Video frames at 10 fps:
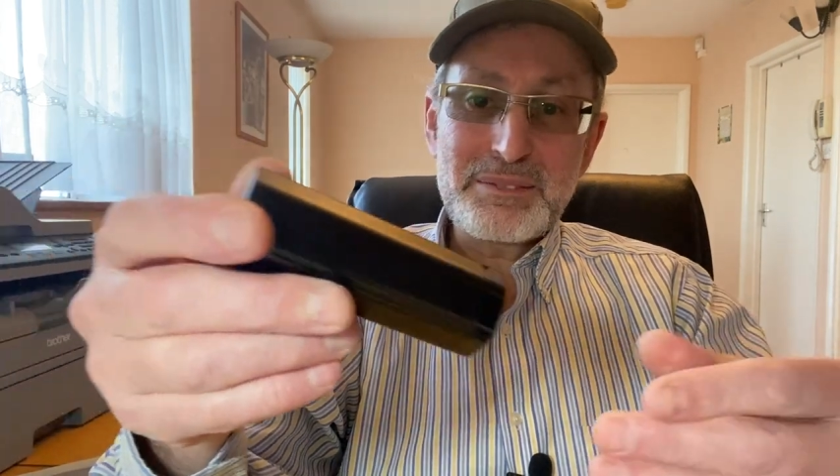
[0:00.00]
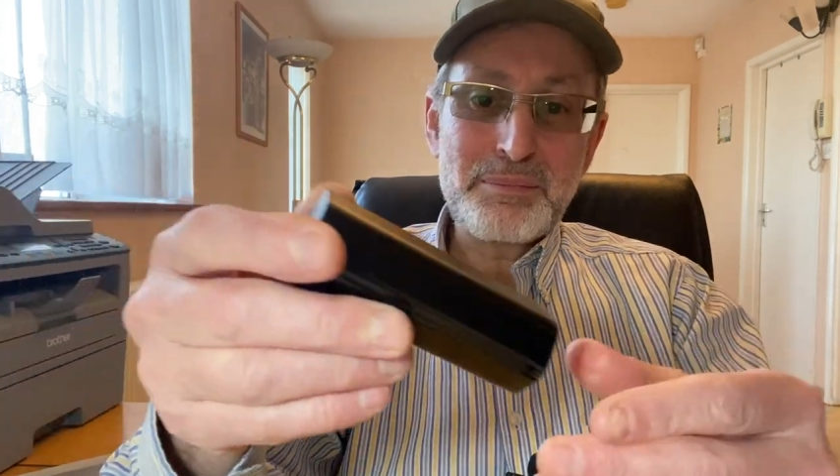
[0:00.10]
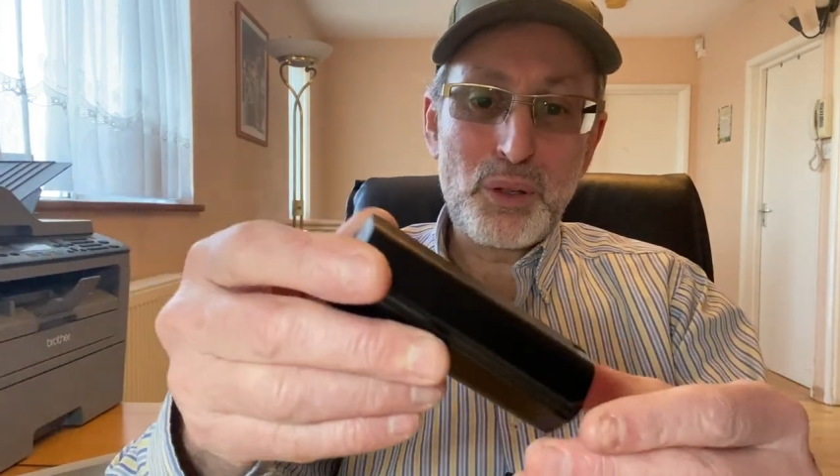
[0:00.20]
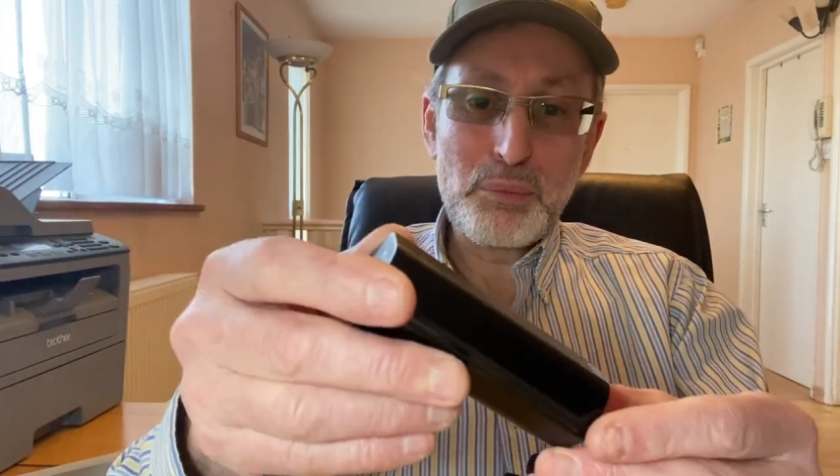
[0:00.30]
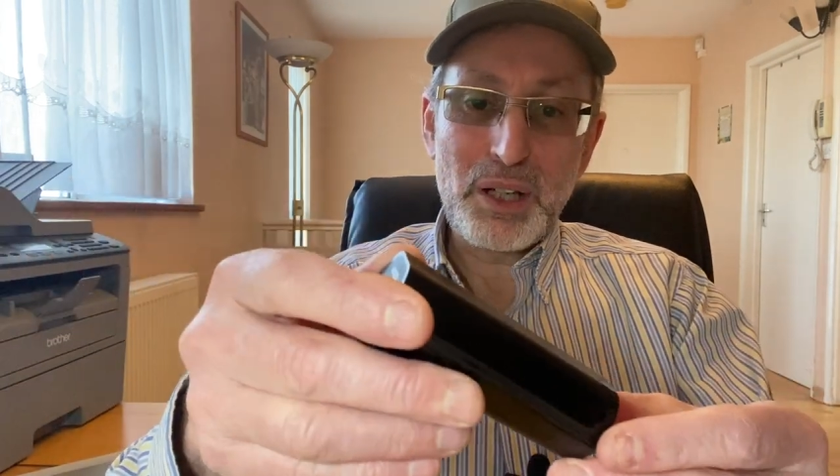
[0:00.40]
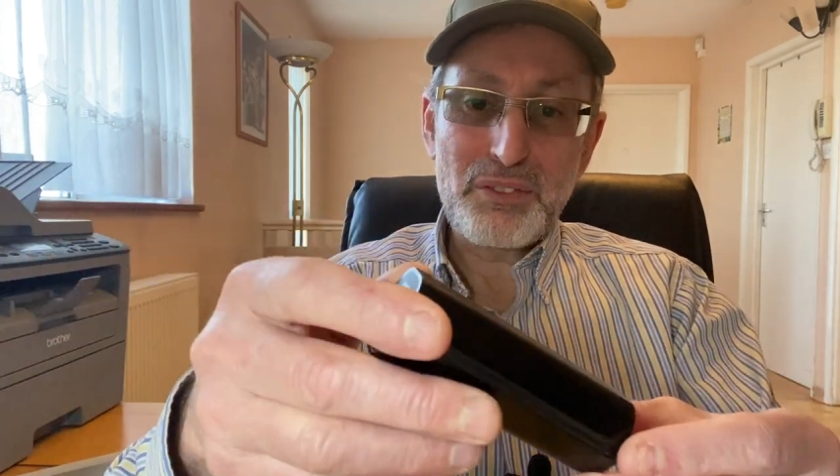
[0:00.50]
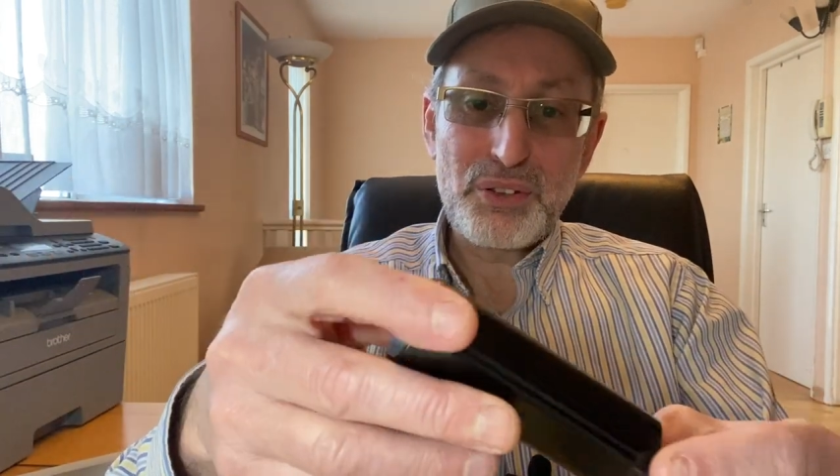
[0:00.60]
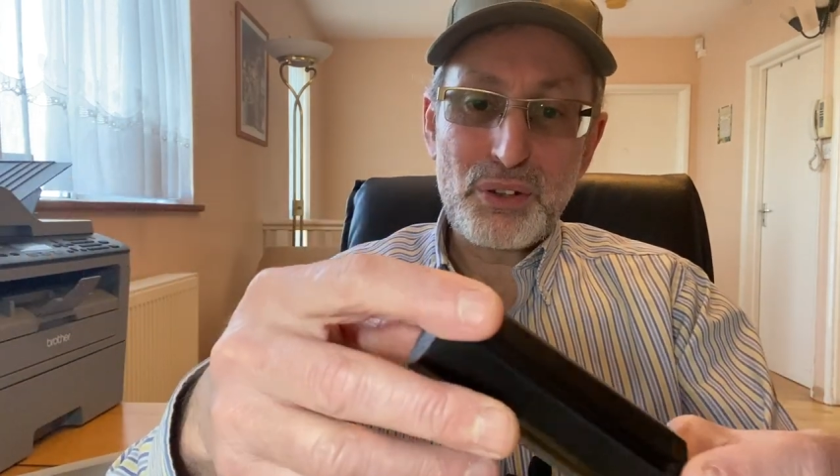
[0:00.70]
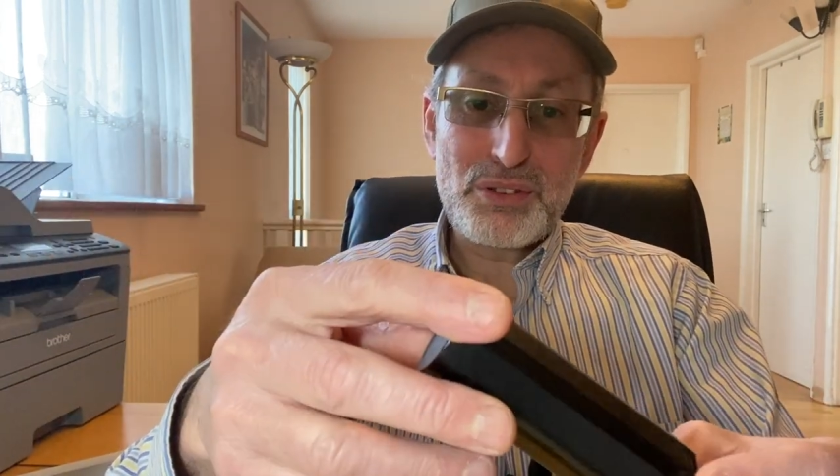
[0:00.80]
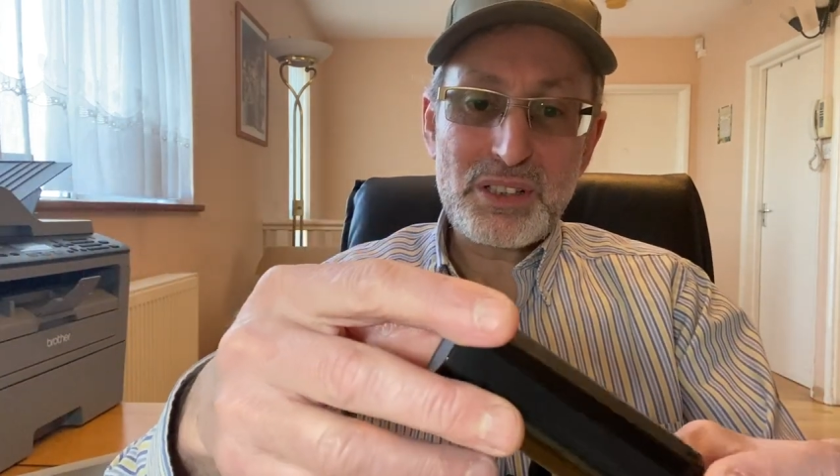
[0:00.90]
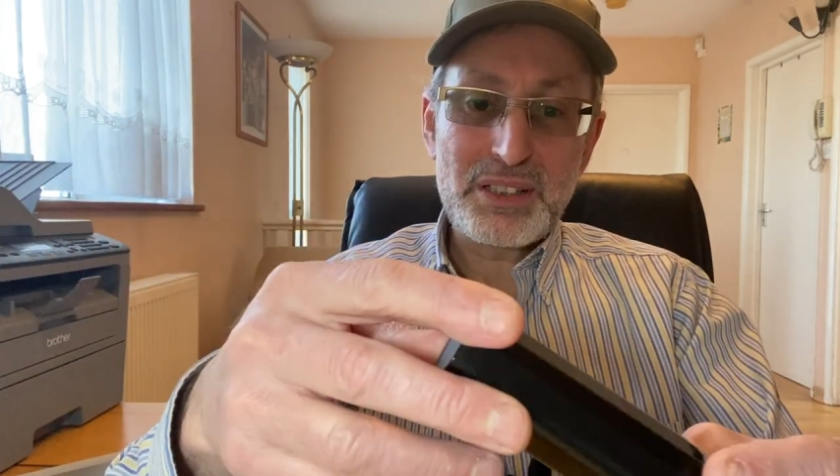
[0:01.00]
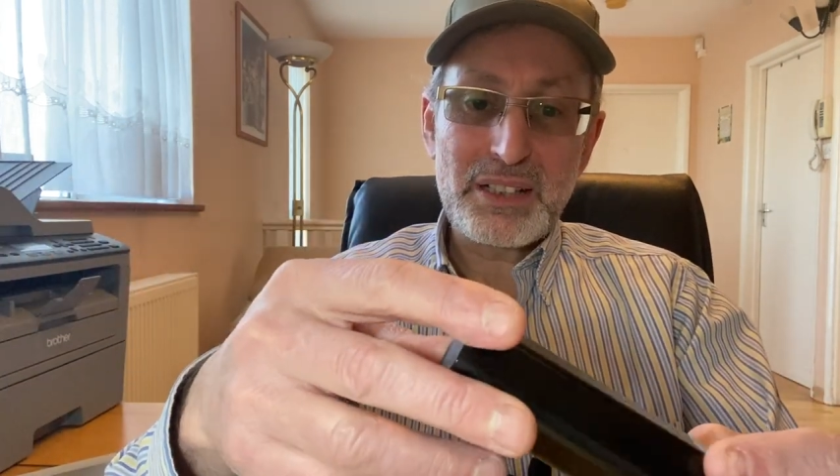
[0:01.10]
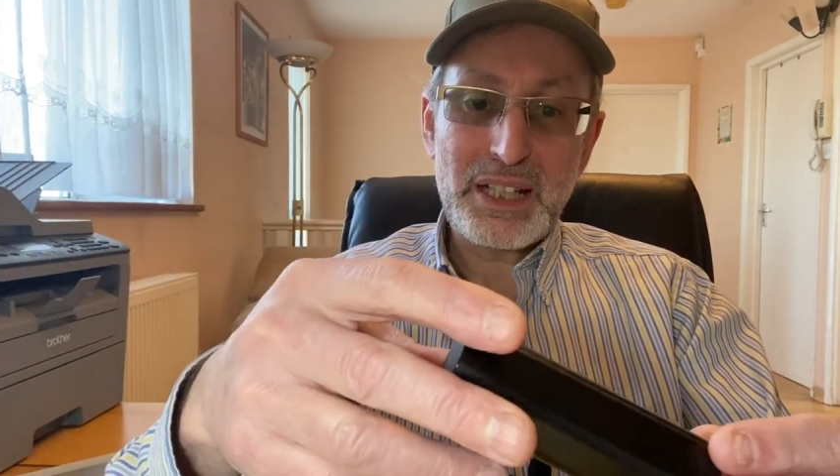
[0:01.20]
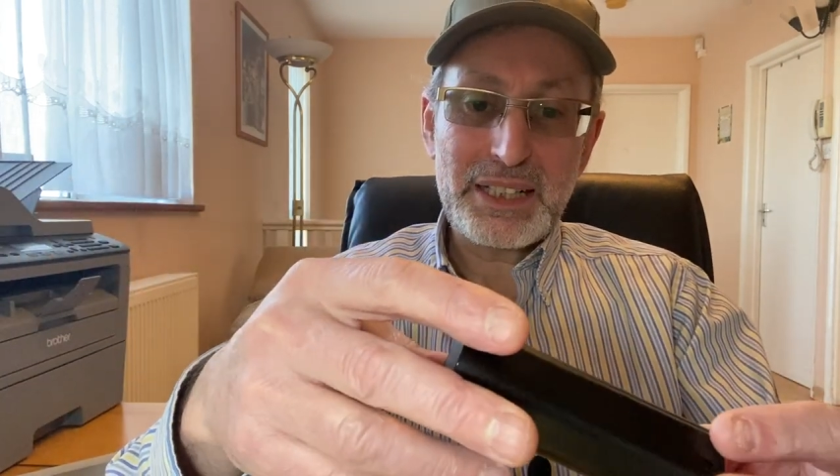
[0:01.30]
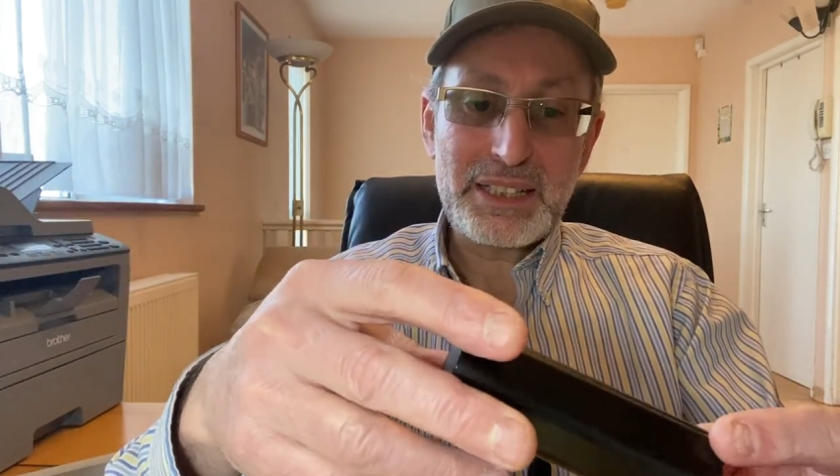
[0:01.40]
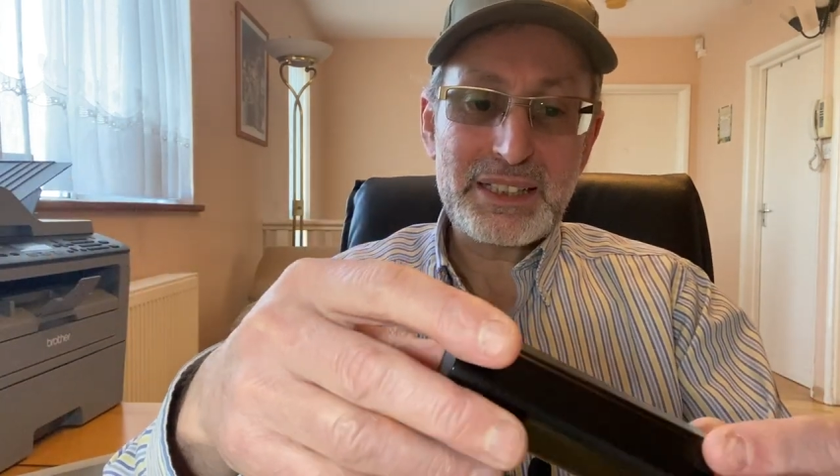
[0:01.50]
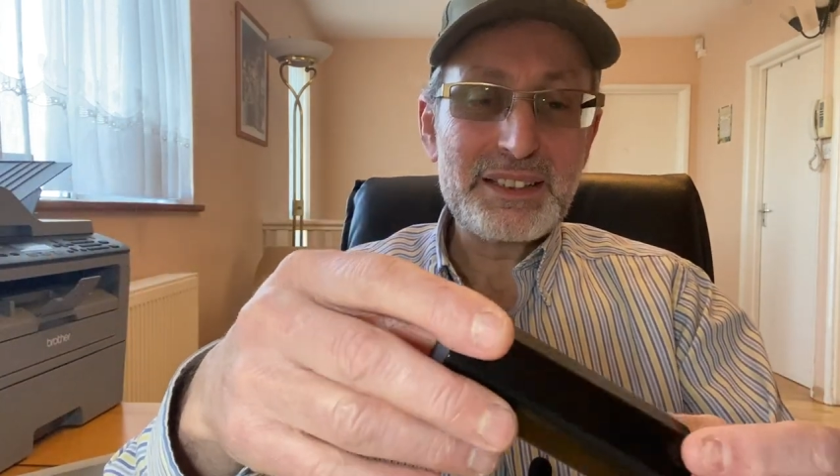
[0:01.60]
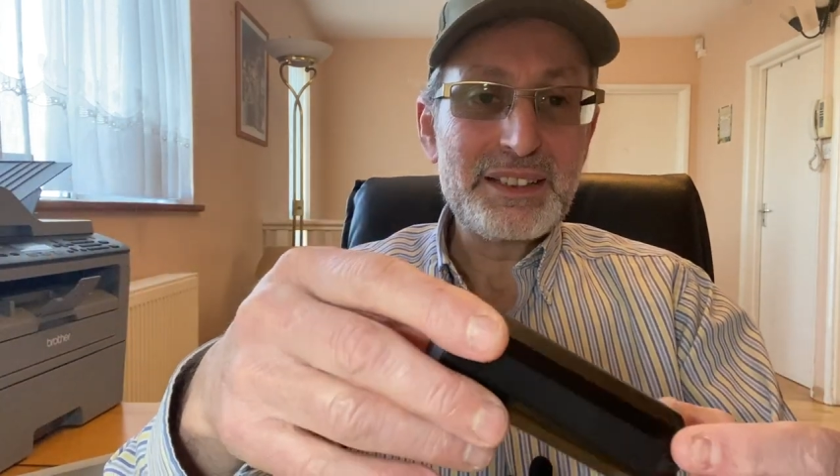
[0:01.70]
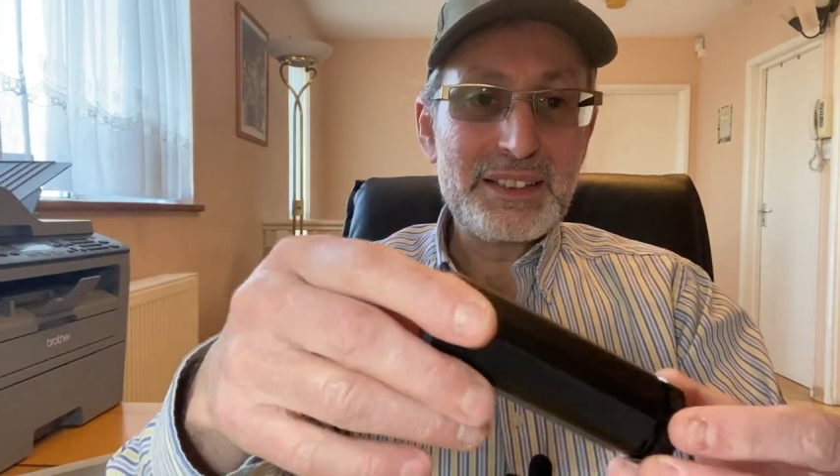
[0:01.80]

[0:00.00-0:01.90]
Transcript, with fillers: mobile phones and the like.